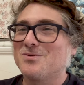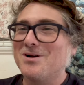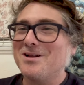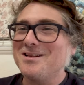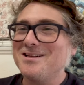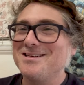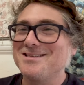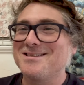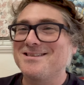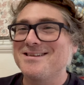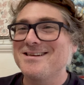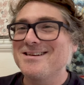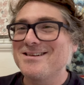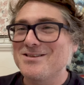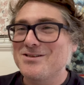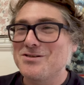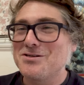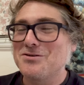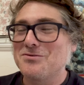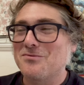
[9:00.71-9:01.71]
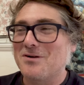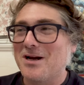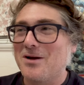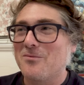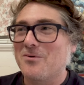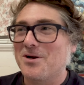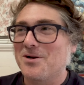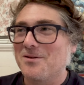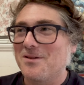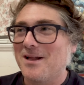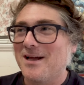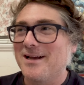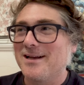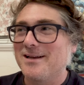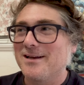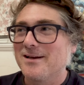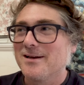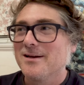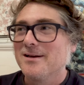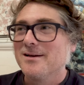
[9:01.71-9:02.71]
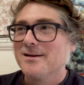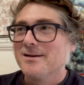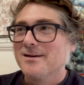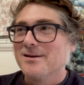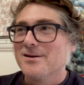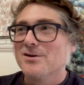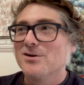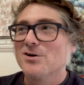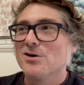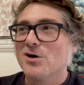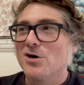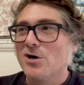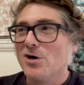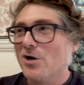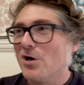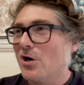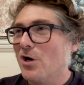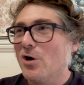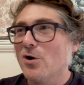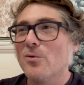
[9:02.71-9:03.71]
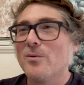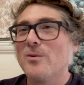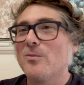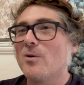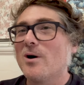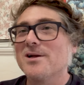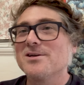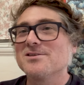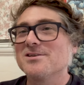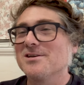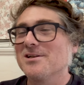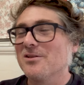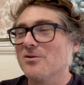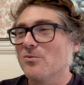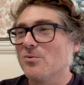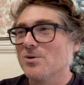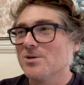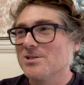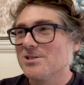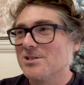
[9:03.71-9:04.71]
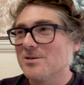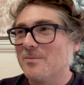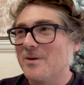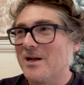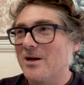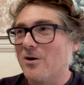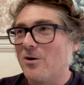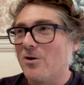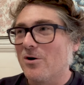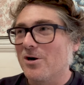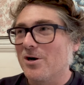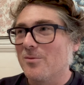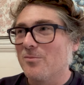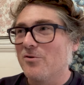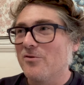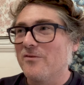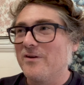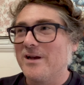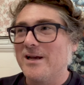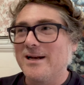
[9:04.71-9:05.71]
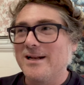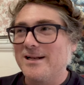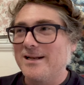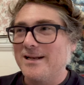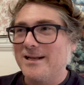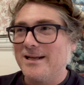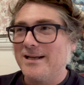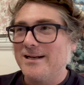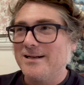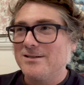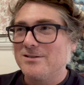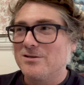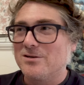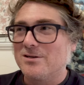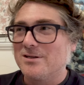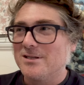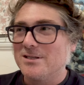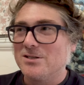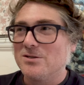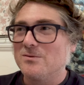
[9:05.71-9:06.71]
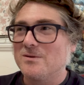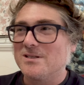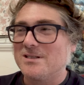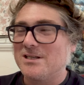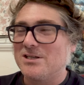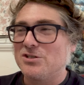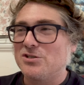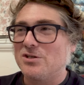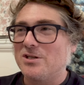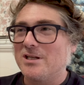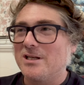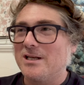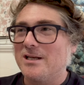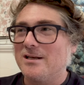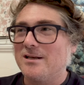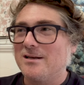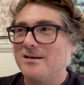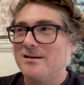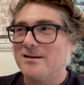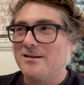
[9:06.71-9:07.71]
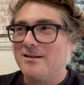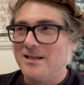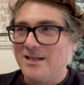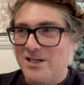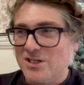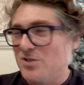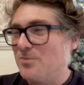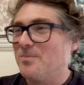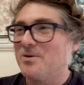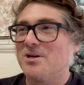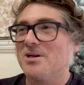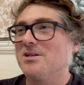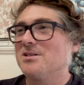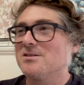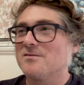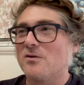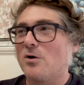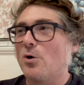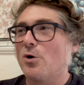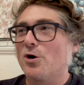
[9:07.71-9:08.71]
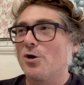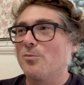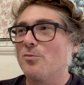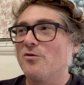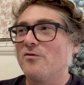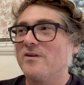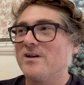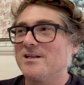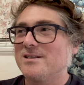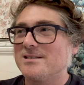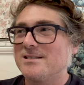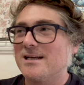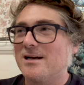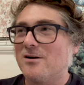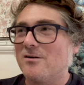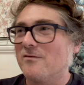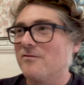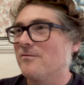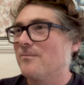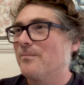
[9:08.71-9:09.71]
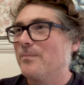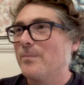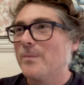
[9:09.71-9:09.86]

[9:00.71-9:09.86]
one of these things too, right, where you're like, we wandered into the woods to make a horror movie, and it turned into essentially the experience of a horror movie itself.